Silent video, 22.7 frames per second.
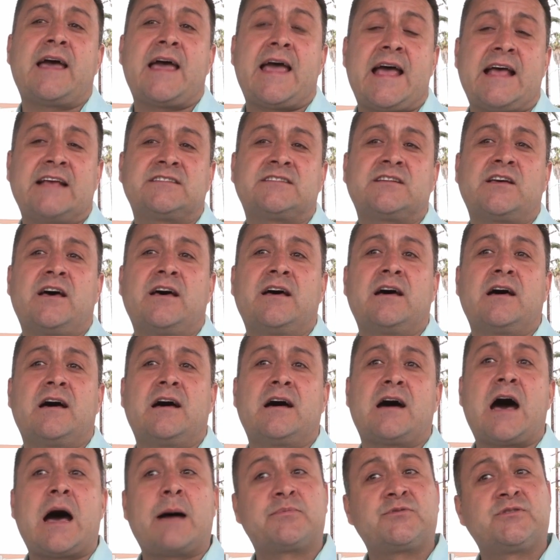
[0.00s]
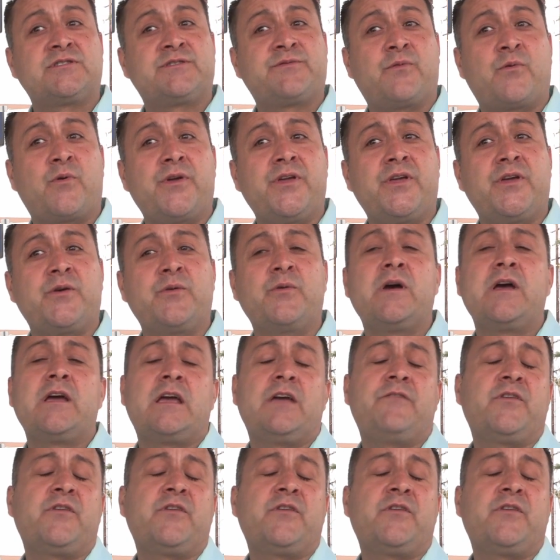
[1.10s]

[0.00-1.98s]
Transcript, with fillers: has uh, uh, options for you.